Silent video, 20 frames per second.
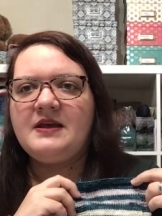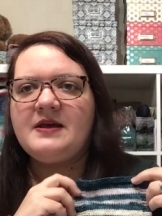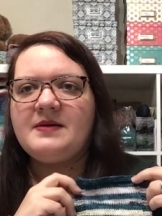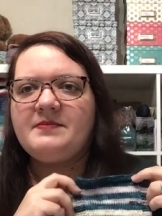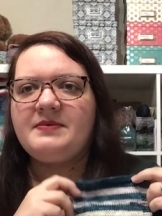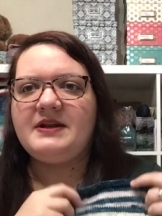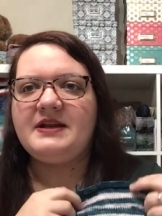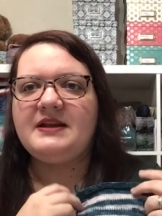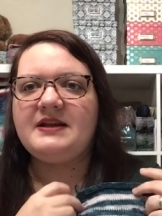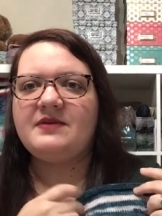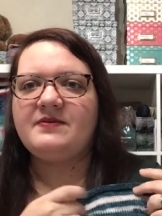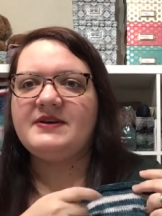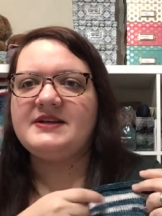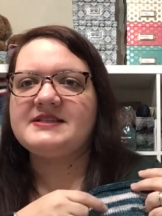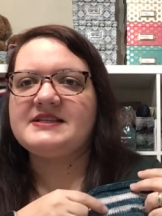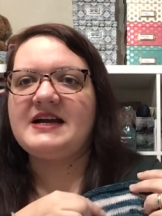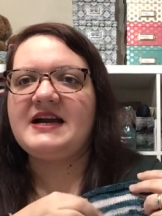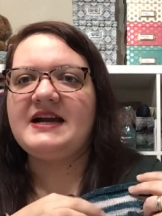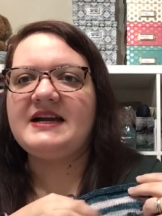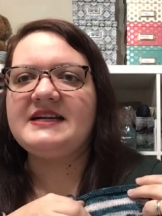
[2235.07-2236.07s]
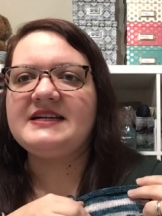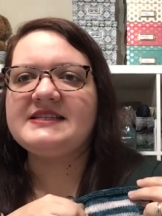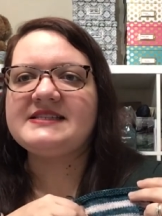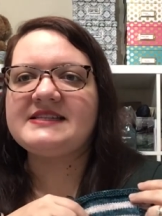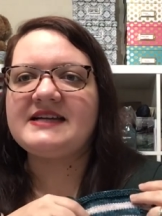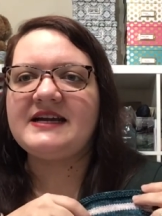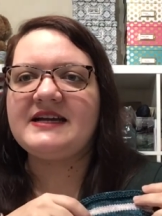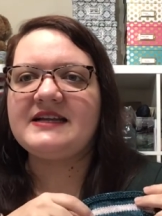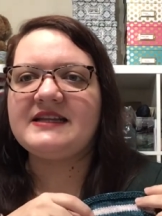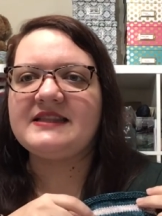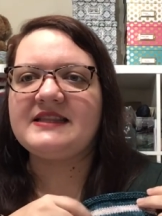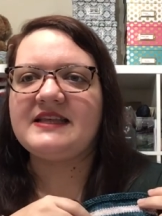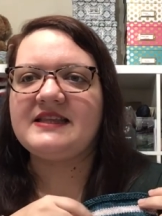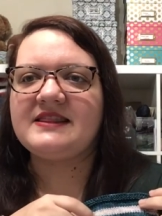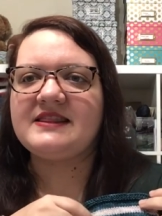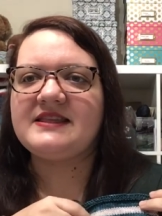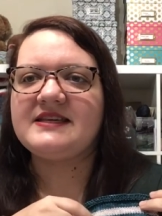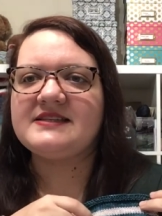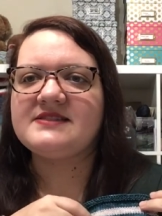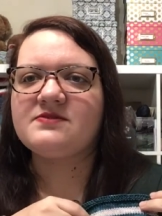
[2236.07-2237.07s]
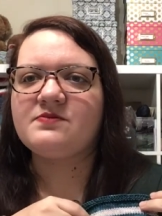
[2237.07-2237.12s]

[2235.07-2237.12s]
But anyways, I decided that this